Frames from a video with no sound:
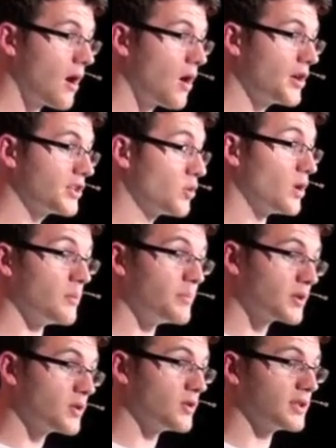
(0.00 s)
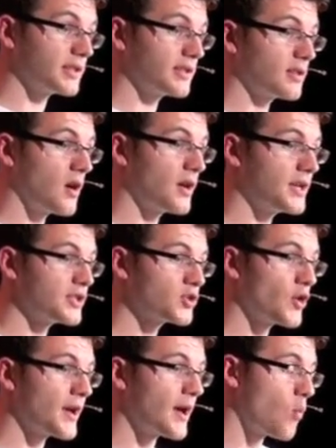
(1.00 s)
I do it because I
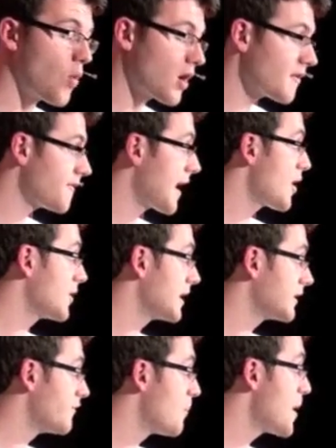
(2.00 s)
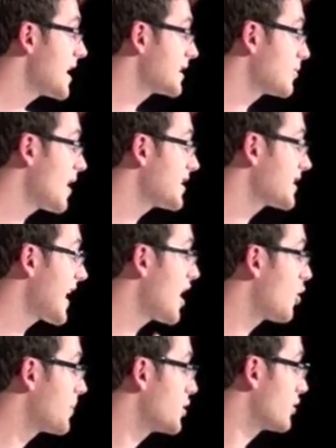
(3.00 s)
enjoy it. What I found is the best way to help